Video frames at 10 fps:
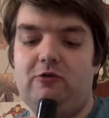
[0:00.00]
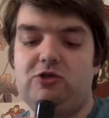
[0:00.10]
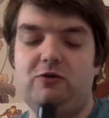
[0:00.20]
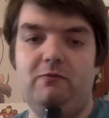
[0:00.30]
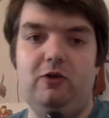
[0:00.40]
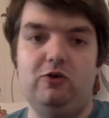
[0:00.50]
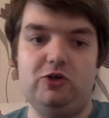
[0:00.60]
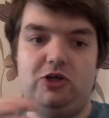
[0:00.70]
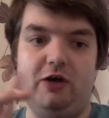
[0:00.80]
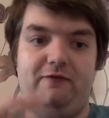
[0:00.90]
some
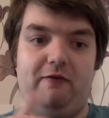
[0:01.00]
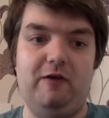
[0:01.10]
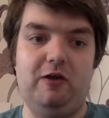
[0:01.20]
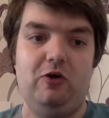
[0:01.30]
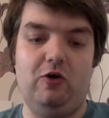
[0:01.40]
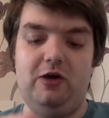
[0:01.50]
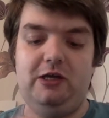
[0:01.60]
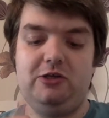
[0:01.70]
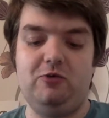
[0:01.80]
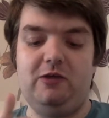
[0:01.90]
Lush are very naughty
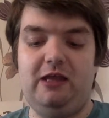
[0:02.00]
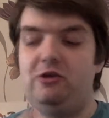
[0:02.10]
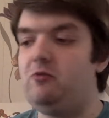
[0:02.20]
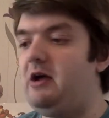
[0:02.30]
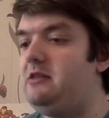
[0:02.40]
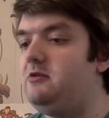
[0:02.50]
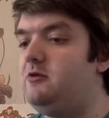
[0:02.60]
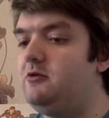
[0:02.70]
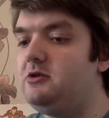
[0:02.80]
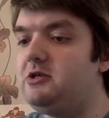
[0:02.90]
doing
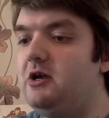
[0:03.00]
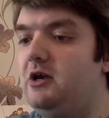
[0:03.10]
innuendos.